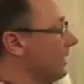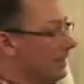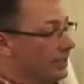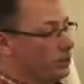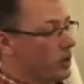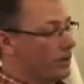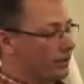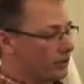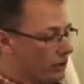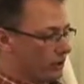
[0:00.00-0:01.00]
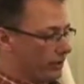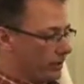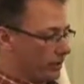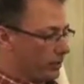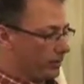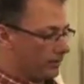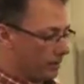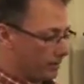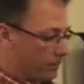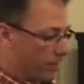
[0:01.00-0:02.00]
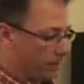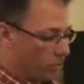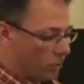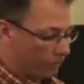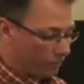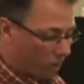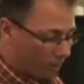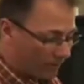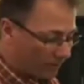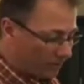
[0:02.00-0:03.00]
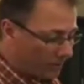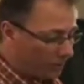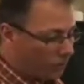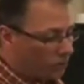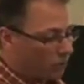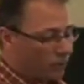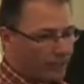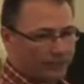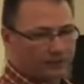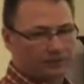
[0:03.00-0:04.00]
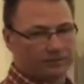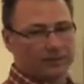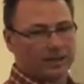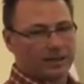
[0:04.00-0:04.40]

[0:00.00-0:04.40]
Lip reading: Electronics are becoming more of a problem because they use all kinds of